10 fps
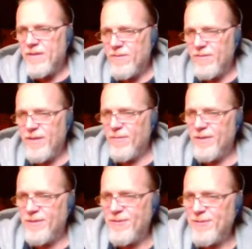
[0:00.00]
So in other
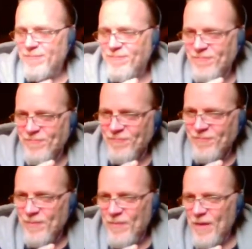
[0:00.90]
words,
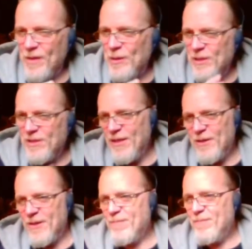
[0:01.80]
look at the
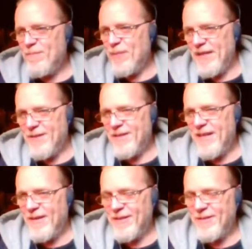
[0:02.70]
other player
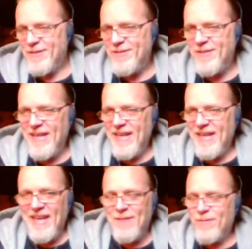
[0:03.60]
characters,
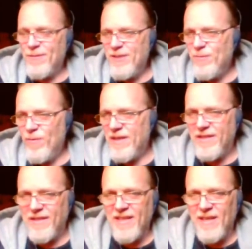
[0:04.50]
and for each
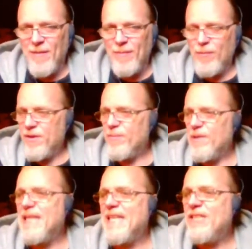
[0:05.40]
one, come up with a
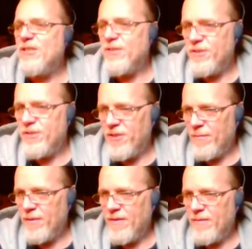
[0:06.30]

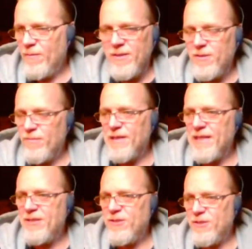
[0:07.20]
relationship. What is your
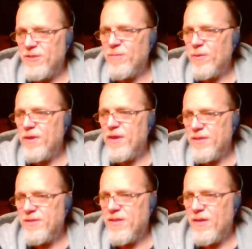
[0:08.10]
relationship with
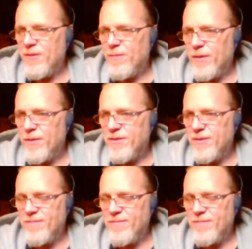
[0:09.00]
this other person?